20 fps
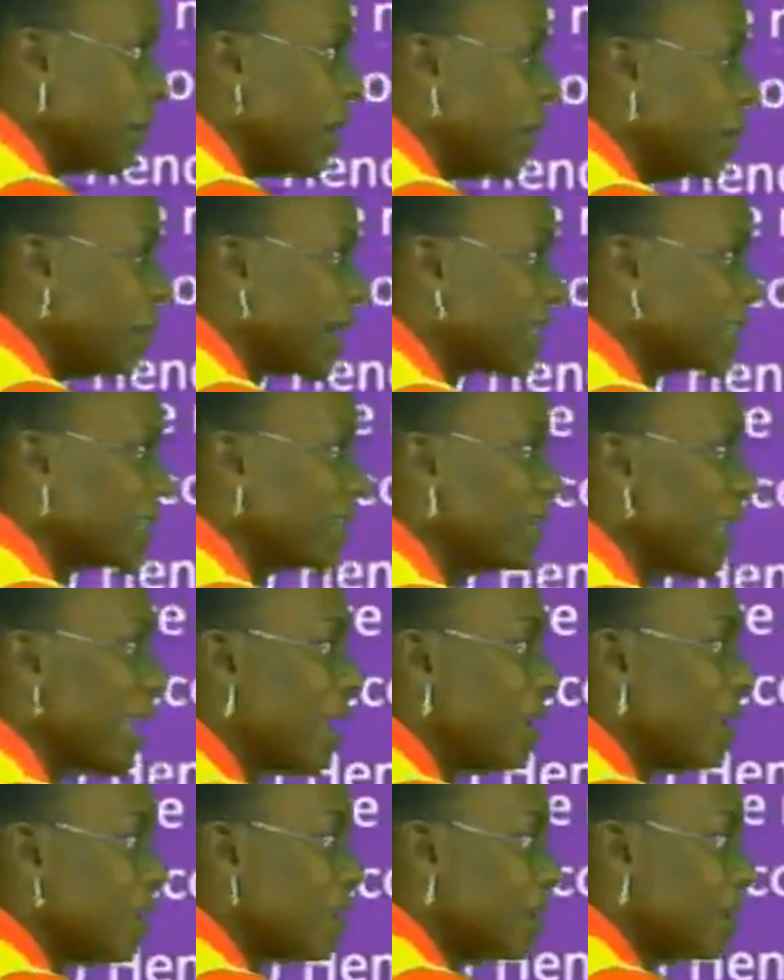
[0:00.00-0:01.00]

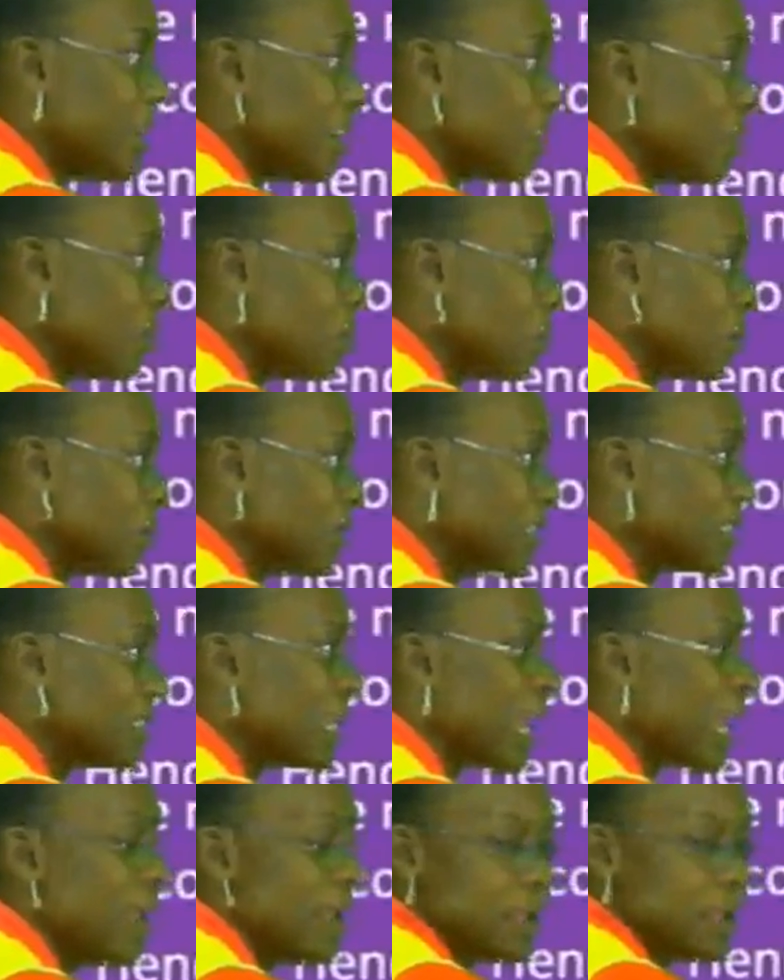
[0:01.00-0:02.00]
bacteria, that of
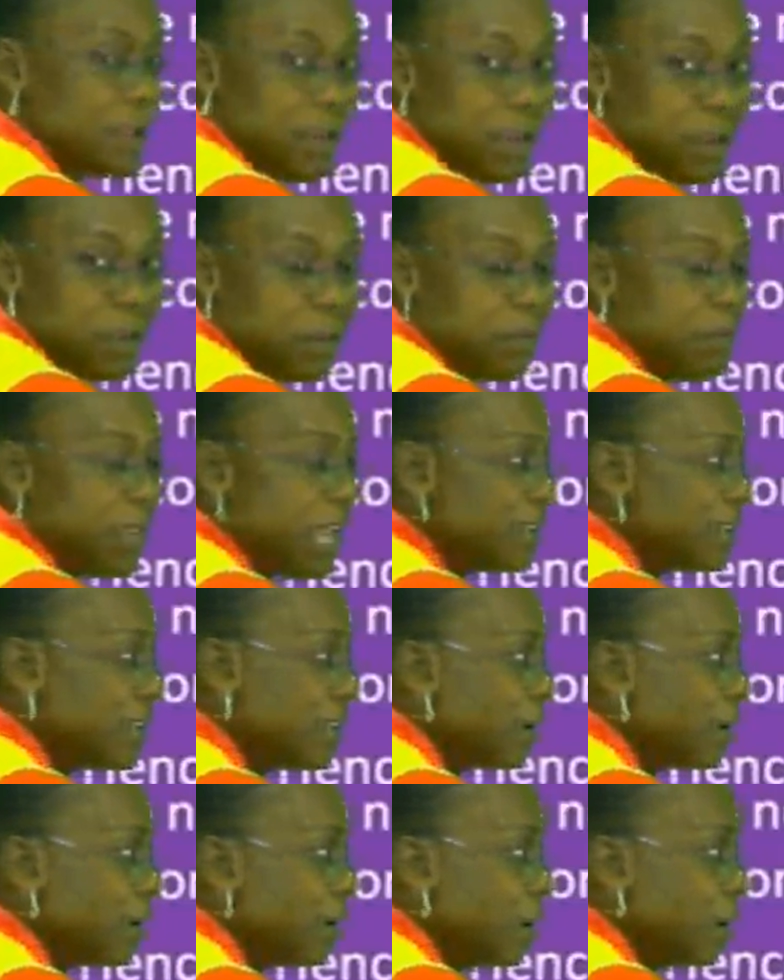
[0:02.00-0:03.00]
Protista, that's
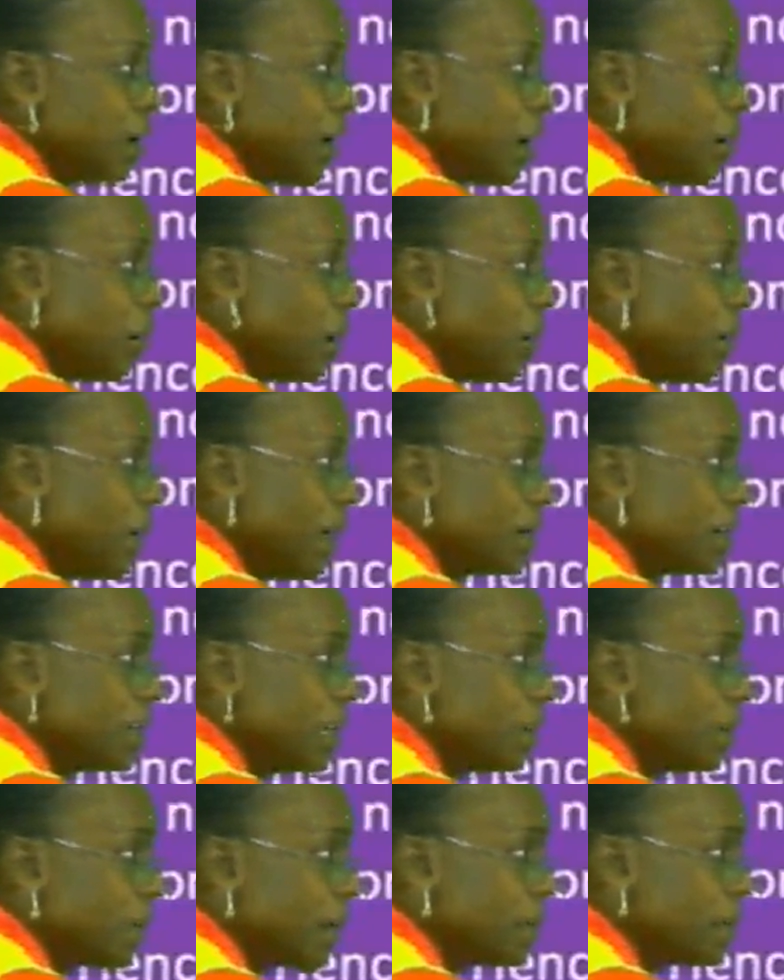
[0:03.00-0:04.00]
amoeba and
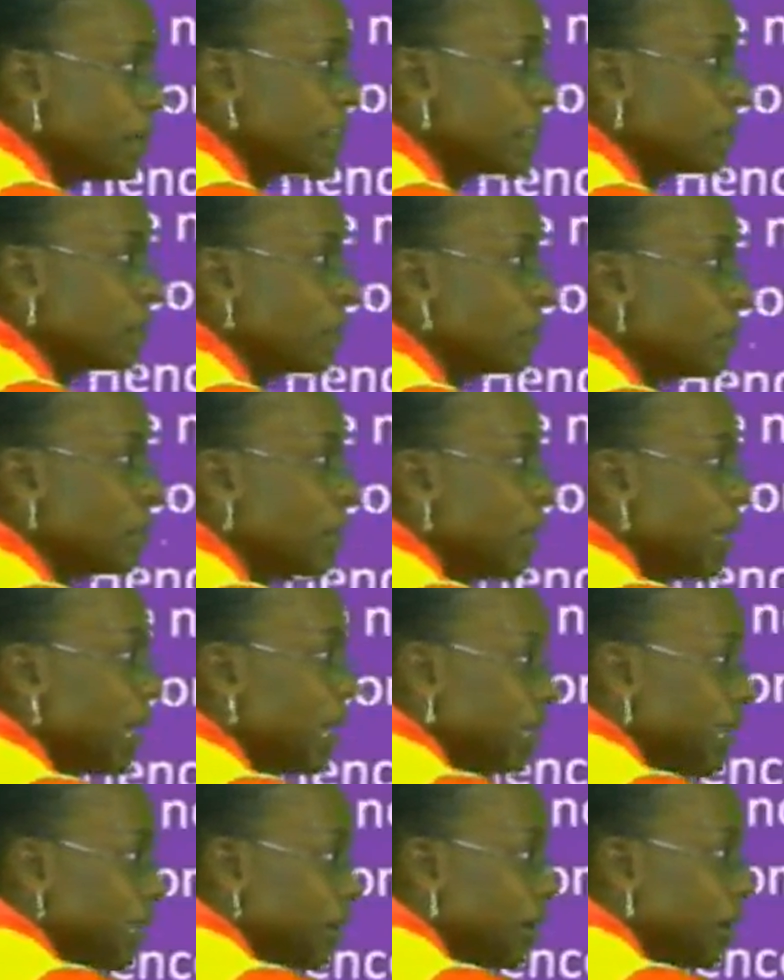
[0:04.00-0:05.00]
paramecium,
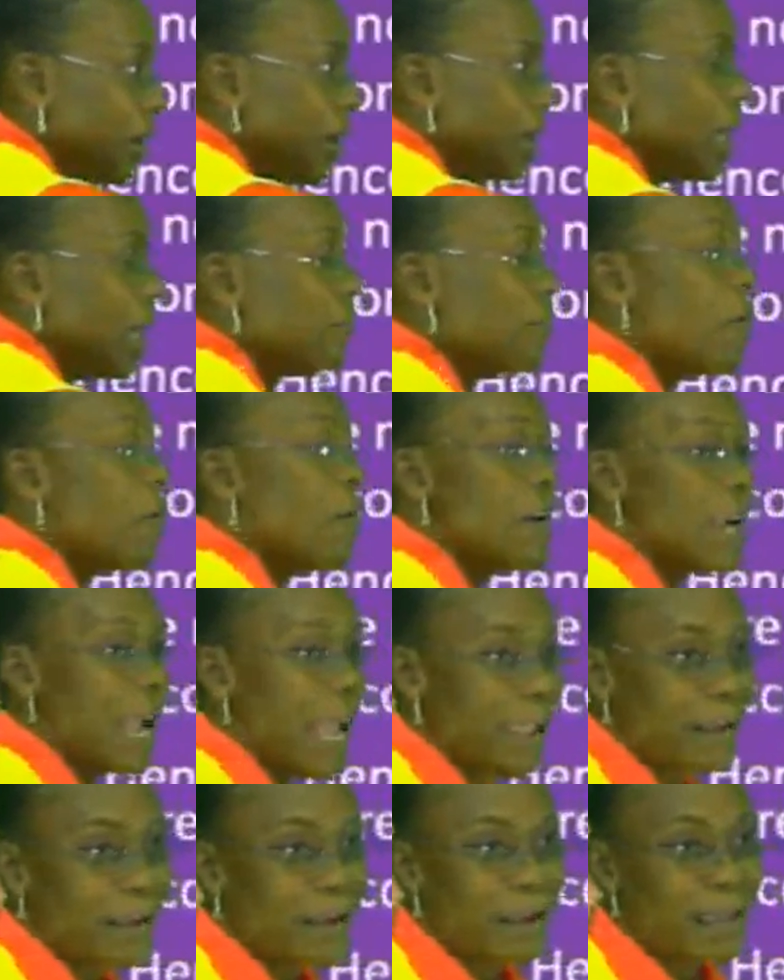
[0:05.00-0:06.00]
and then
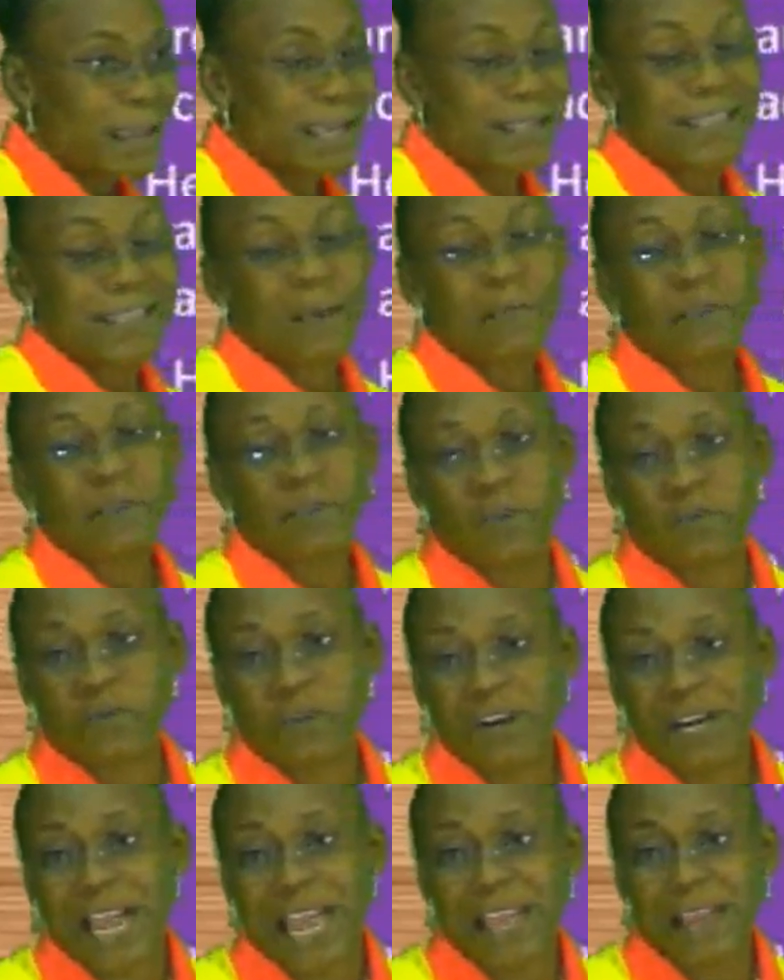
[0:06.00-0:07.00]
fungi. Examples of
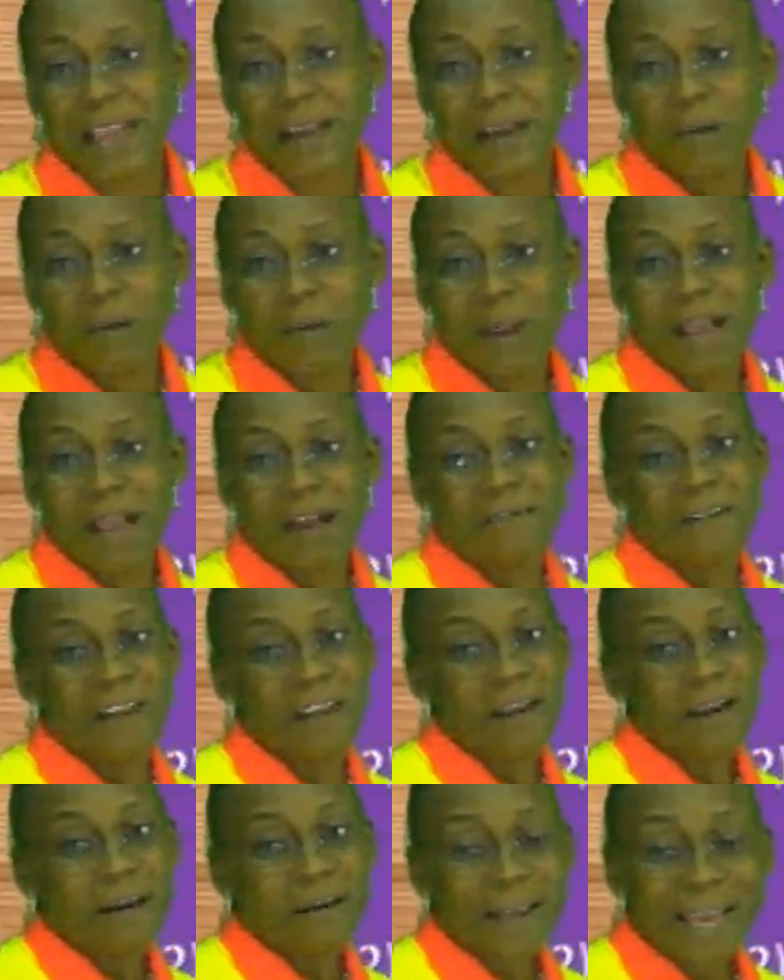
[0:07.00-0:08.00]
fungi, we have
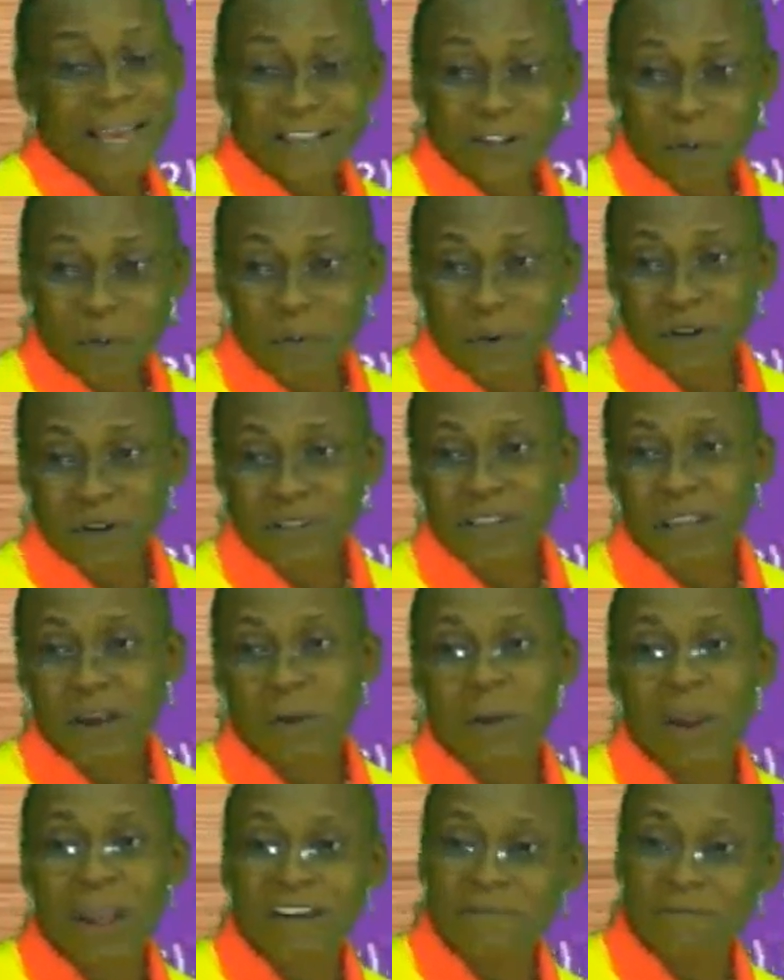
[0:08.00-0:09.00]
rhizopus,
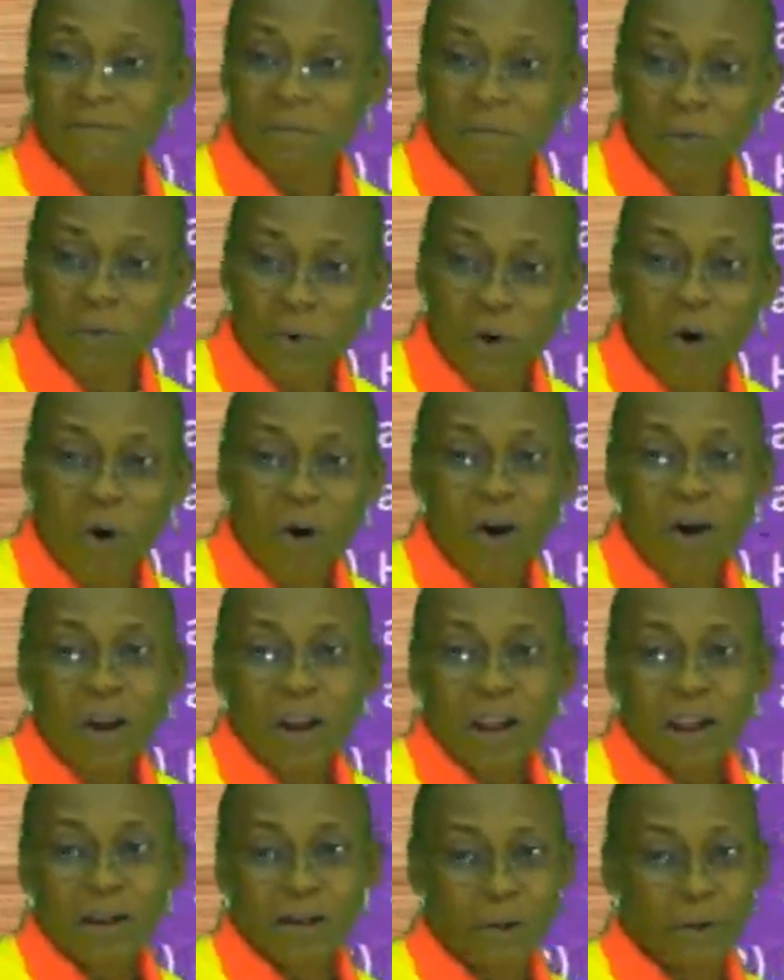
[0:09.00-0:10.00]
we have mucor.
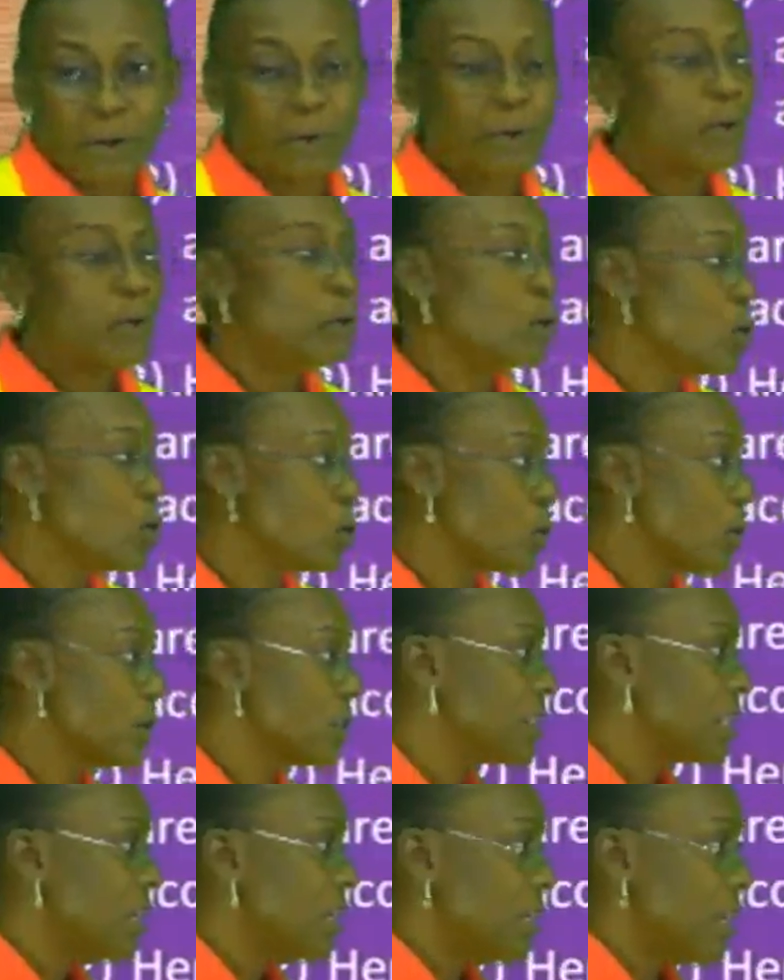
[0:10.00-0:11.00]
You know, those
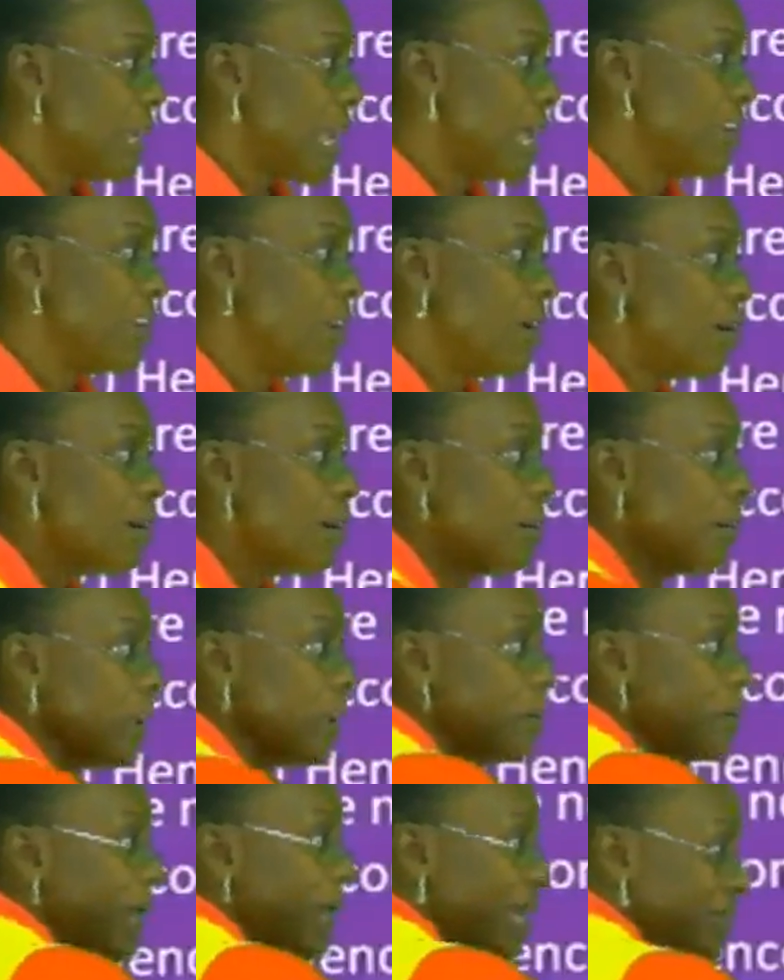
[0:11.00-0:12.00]
ones, they are
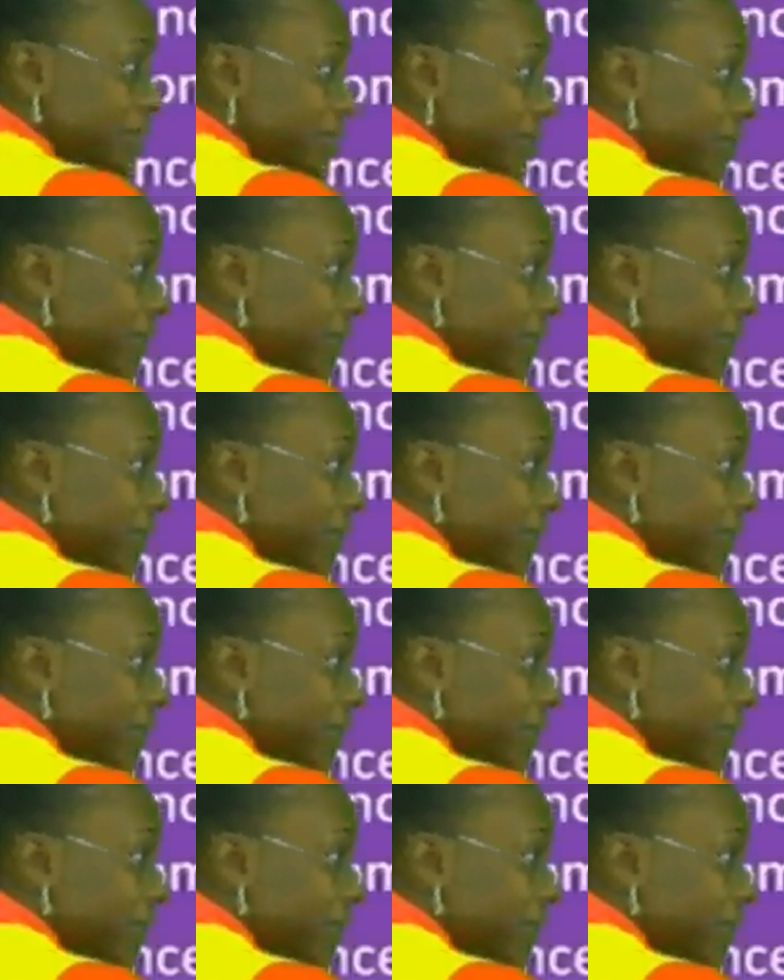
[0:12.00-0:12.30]
non-green plants.